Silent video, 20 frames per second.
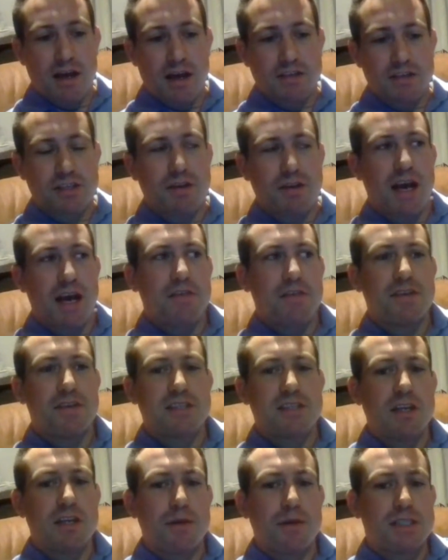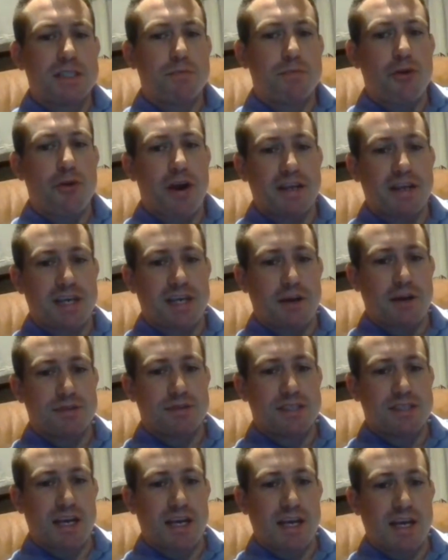If there's going to be a surprise, I
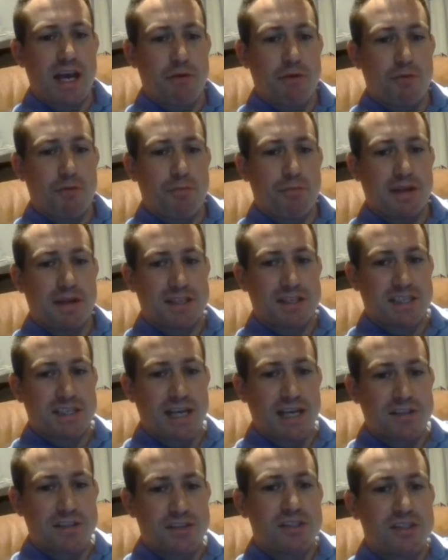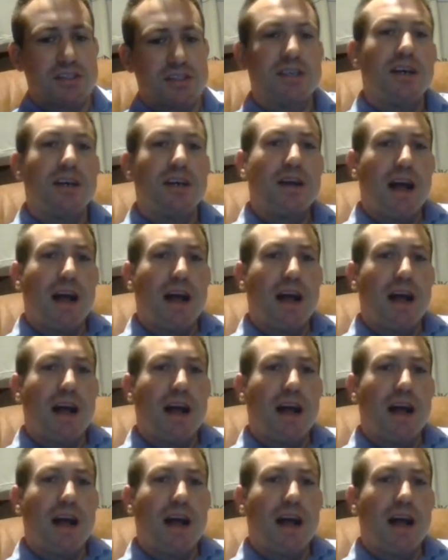would say it would be in the centres.